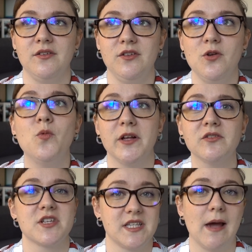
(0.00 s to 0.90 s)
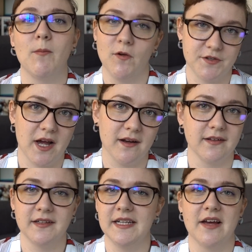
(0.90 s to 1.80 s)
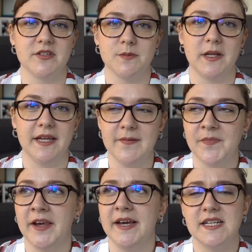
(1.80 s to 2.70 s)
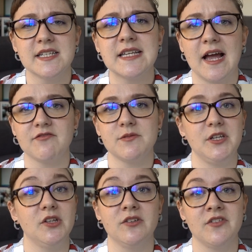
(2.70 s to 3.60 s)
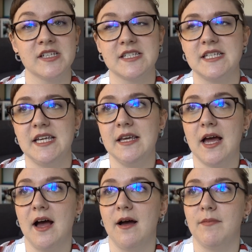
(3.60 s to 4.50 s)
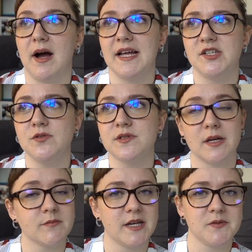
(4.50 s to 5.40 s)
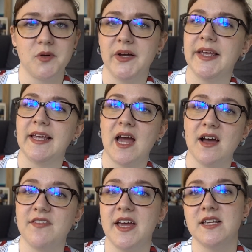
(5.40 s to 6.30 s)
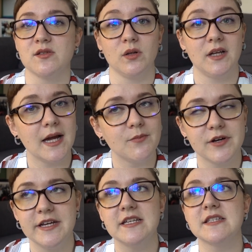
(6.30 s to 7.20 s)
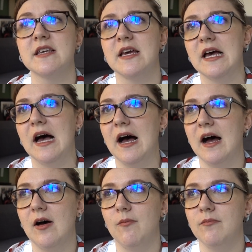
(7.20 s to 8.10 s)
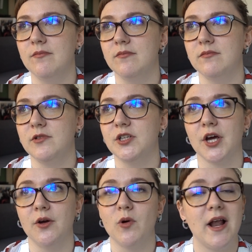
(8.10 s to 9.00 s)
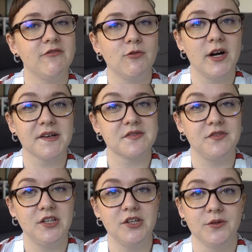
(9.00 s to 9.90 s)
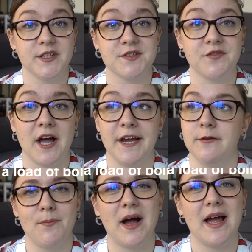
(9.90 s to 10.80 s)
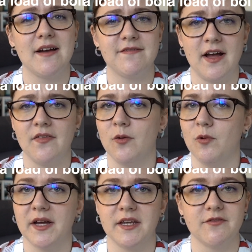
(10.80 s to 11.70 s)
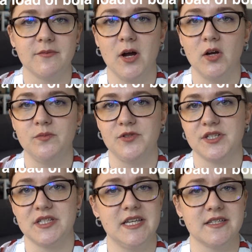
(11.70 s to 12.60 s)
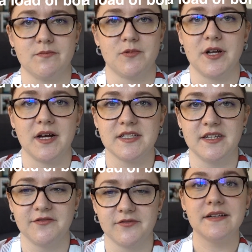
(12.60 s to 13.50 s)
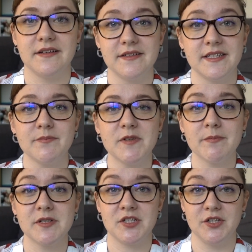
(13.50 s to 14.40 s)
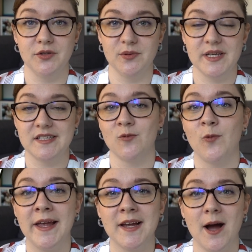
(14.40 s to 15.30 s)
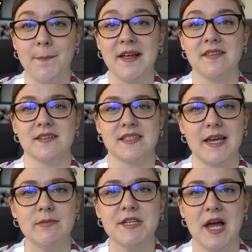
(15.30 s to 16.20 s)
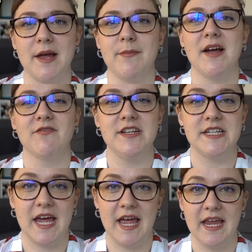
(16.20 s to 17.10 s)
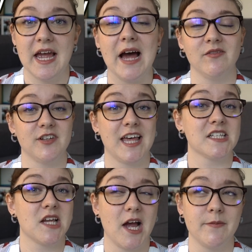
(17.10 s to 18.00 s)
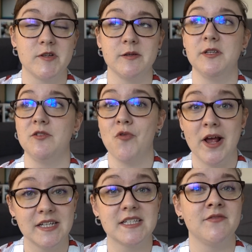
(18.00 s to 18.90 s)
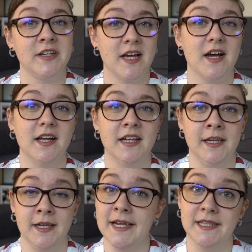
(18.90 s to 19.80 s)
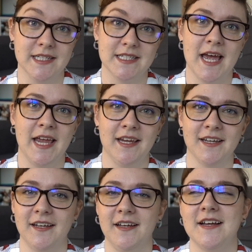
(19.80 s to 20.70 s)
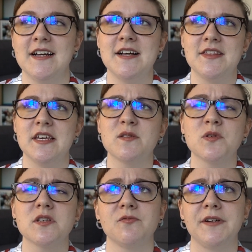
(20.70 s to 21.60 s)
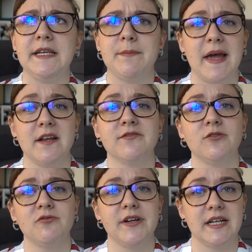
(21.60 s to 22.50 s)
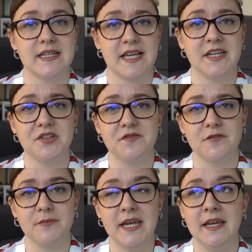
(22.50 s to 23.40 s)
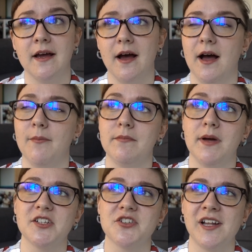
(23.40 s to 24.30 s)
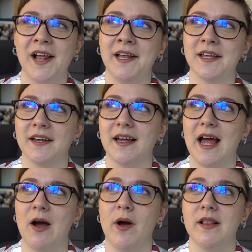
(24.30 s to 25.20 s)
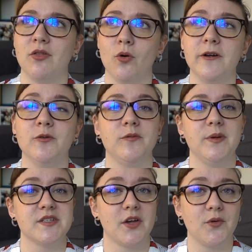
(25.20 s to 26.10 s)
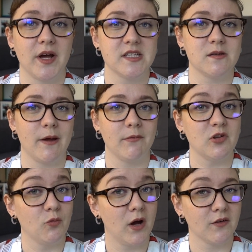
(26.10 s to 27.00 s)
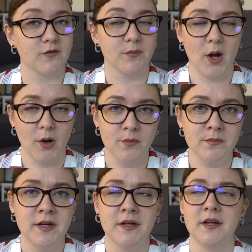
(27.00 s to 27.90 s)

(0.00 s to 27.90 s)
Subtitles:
you will just get more done, inevitably. It doesn't have to be university. I do sometimes work in cafes or libraries. You know, whatever works for you is fine. But I have found that working from home just isn't productive. Tip number 2 is to wake up at the same time every day, and for that time to be relatively early in the day. This was a really painful realization for me, much like how I thought it would be so nice to be able to work from home.